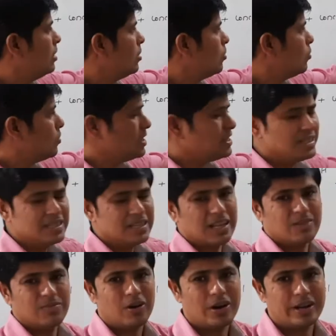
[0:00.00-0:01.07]

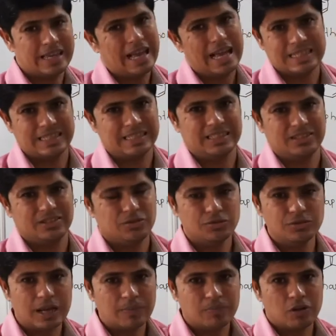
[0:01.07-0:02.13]
1-sulfonic acid,
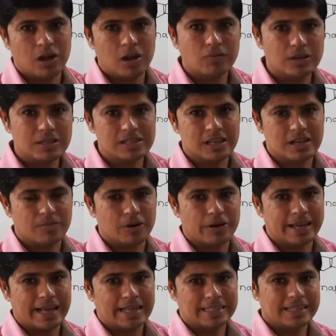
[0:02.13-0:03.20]
2-naphthol
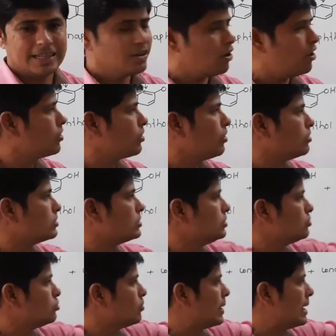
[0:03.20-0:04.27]
1-sulfonic acid or
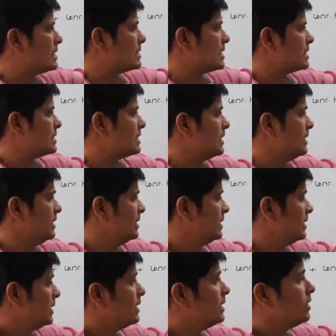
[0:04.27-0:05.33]
oxy-Tobias acid
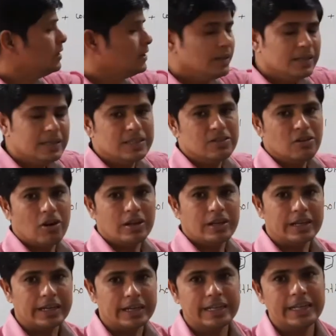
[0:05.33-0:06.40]
is on
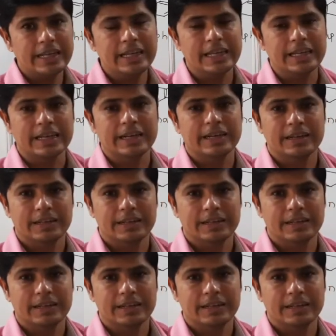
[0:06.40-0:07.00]
heating.